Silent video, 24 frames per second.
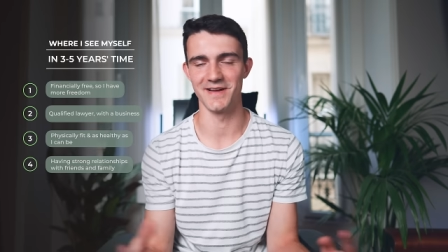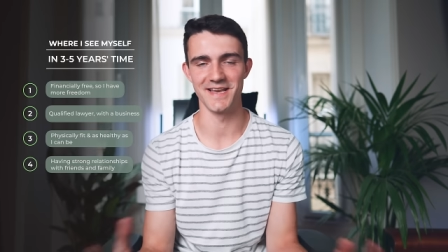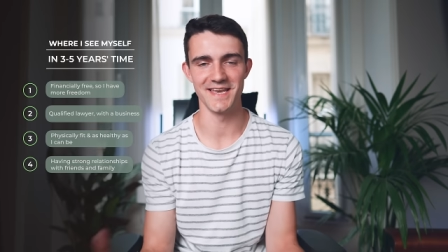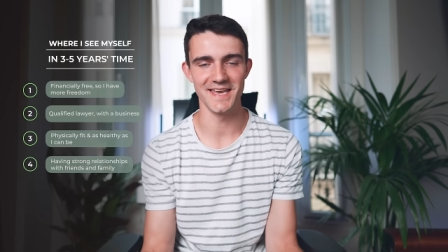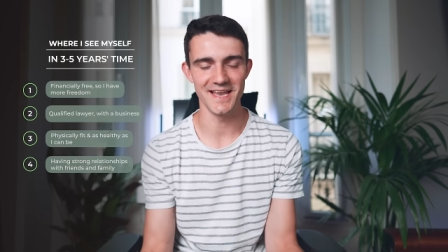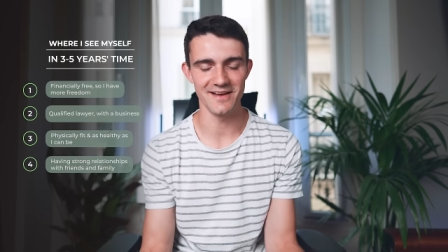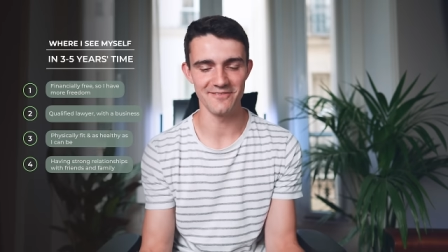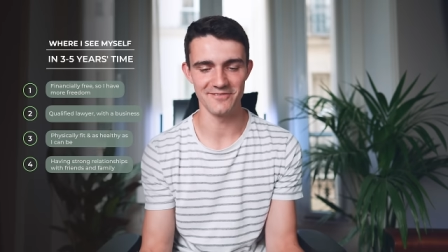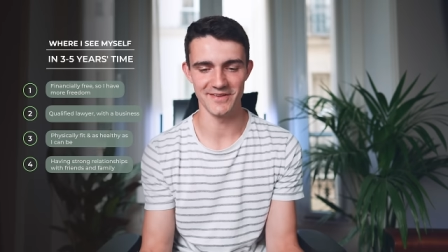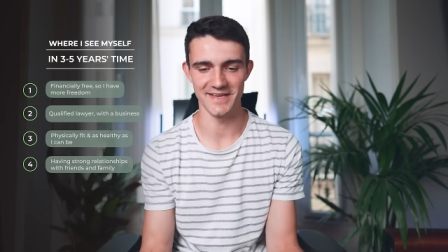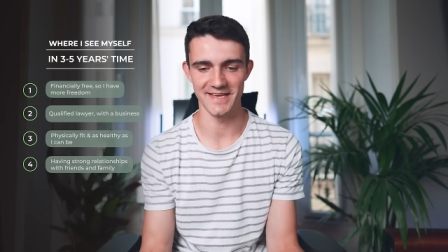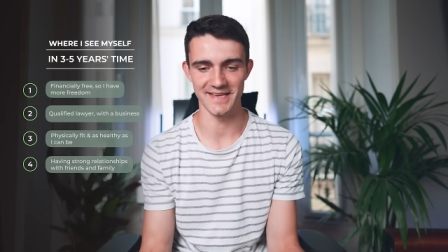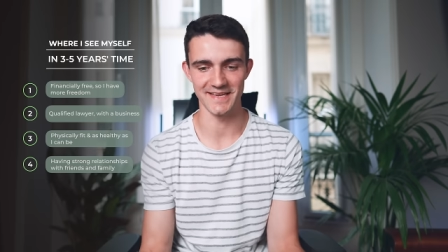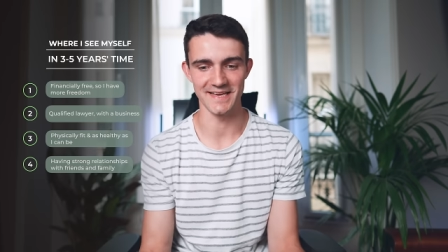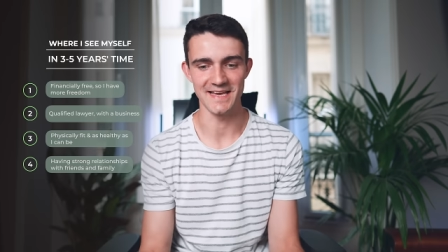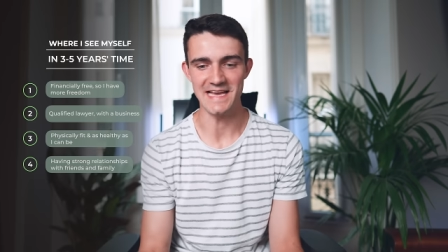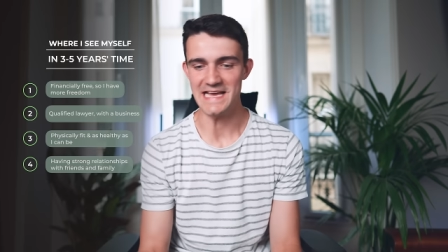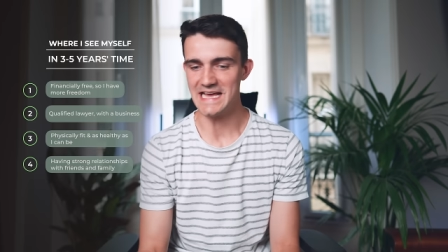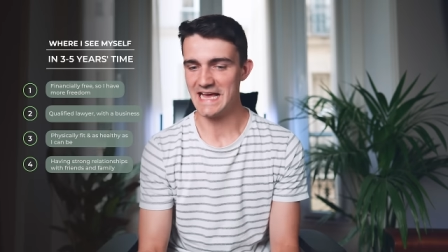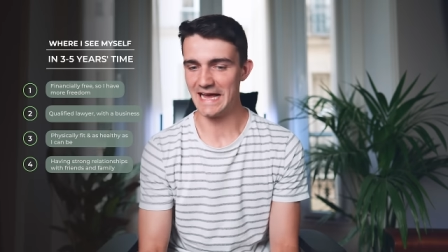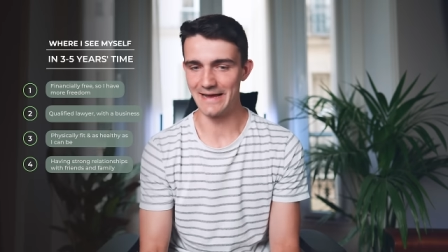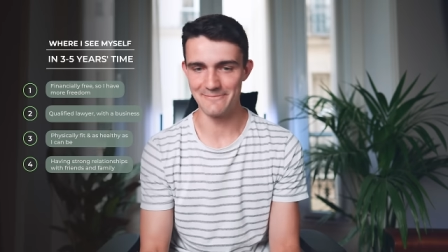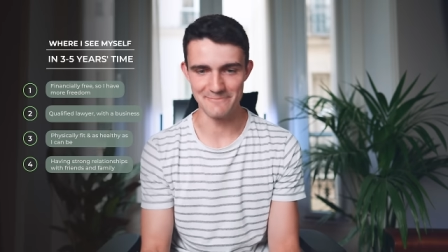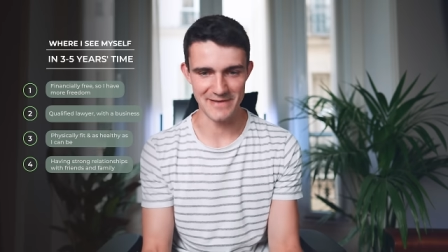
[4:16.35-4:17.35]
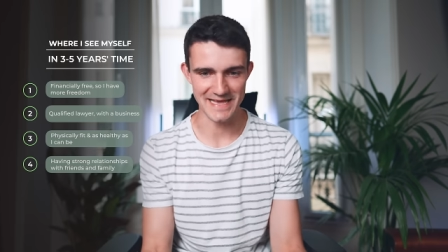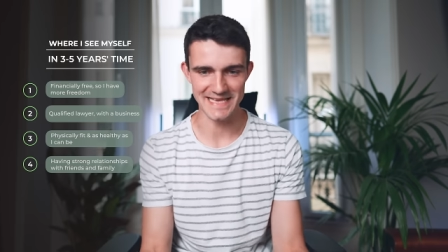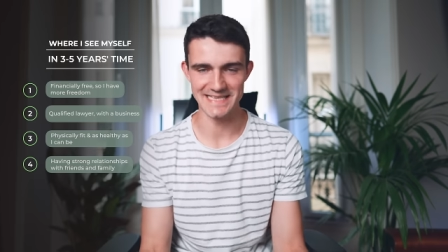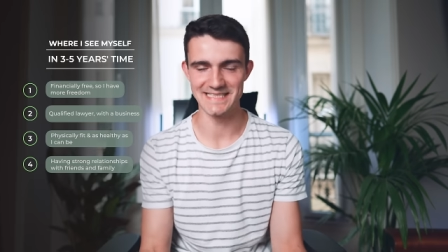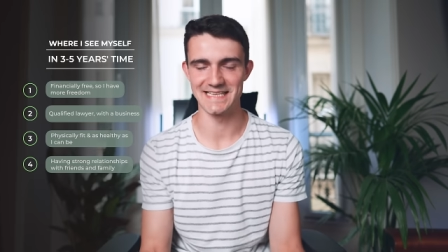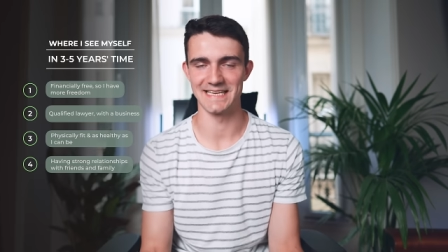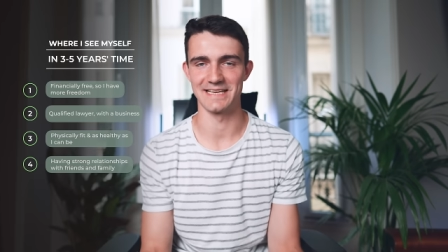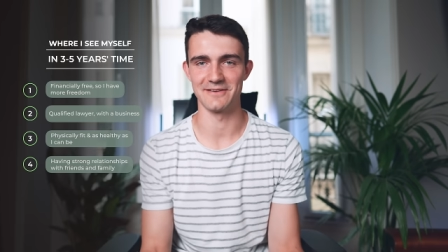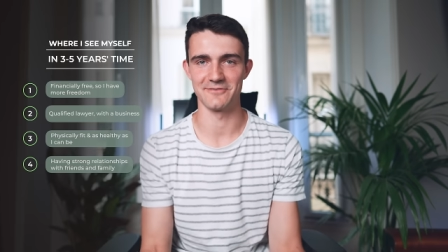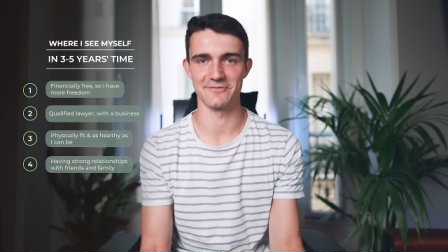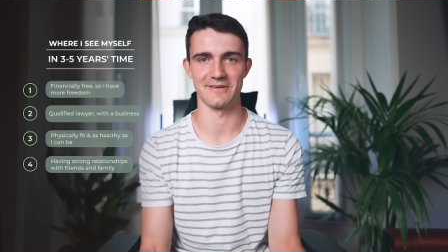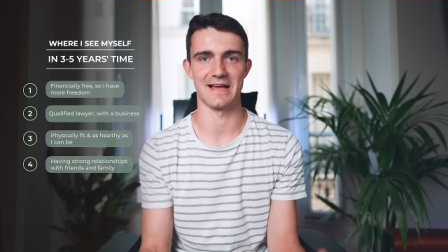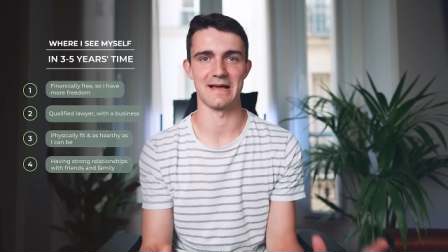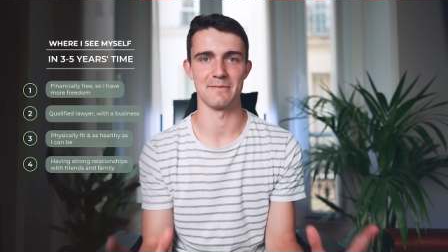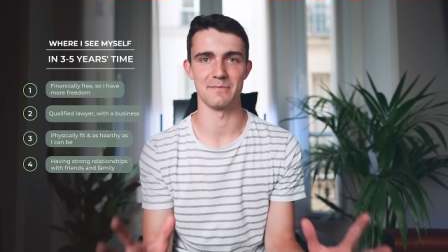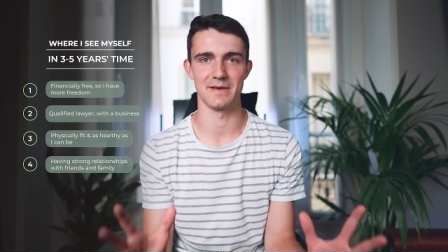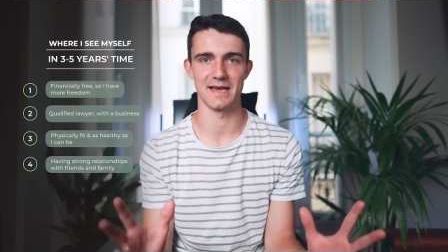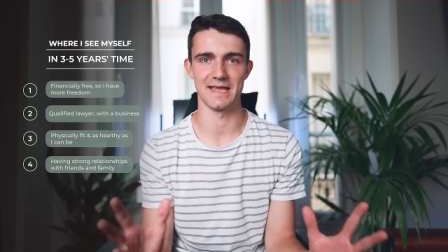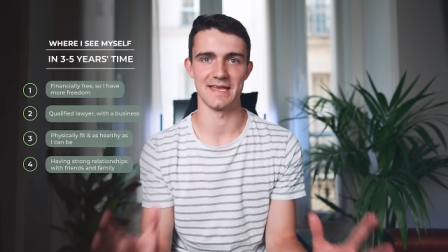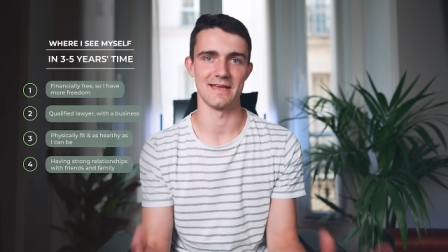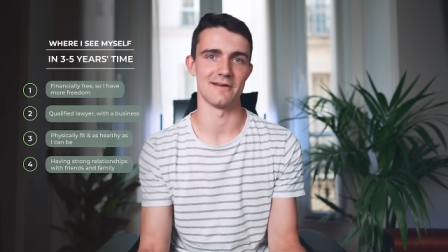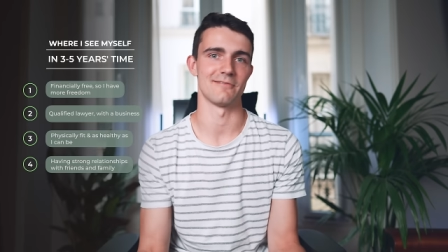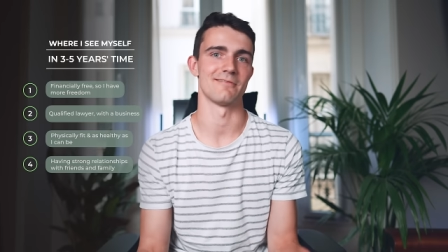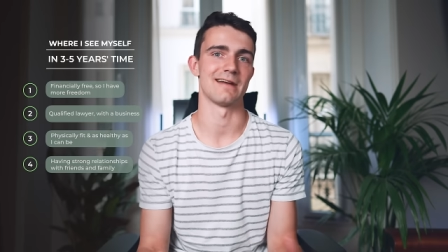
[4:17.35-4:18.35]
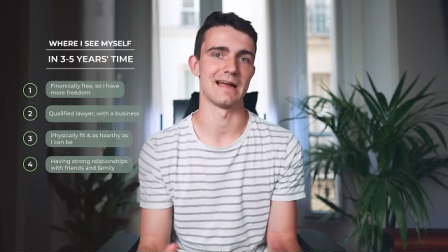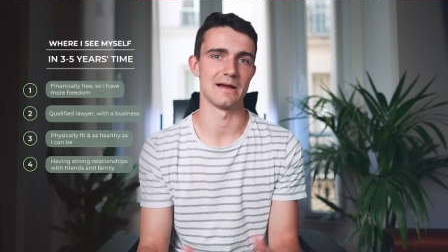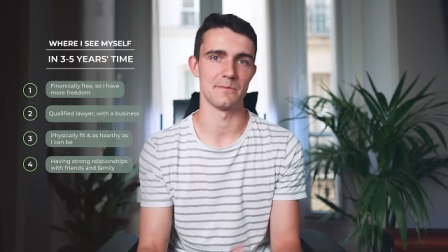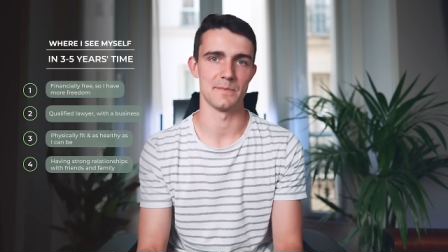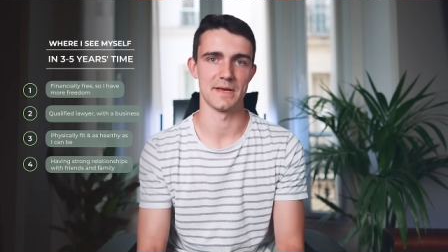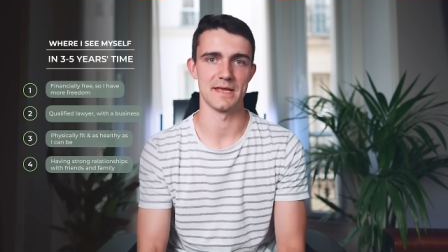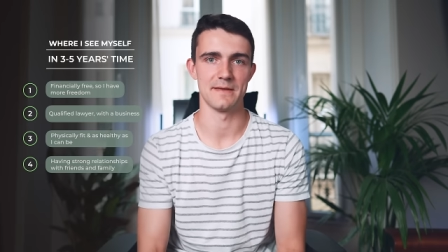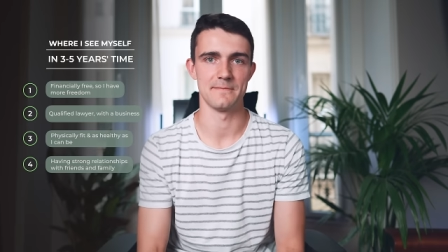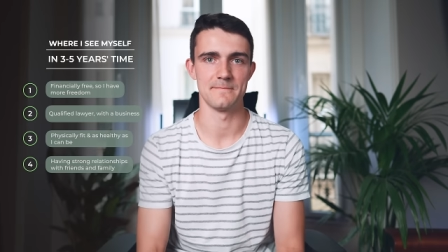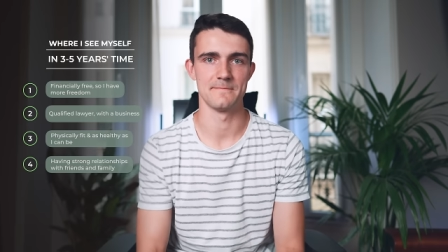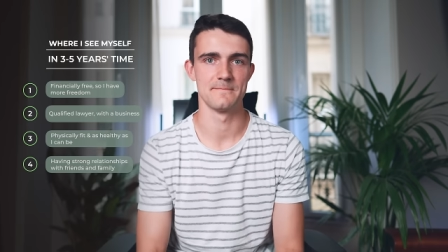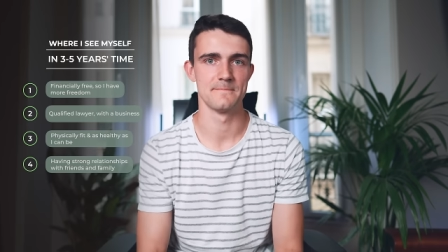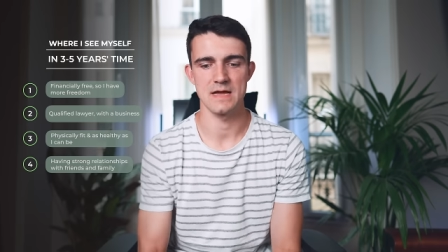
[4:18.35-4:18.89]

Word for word: loving, amazing family around me.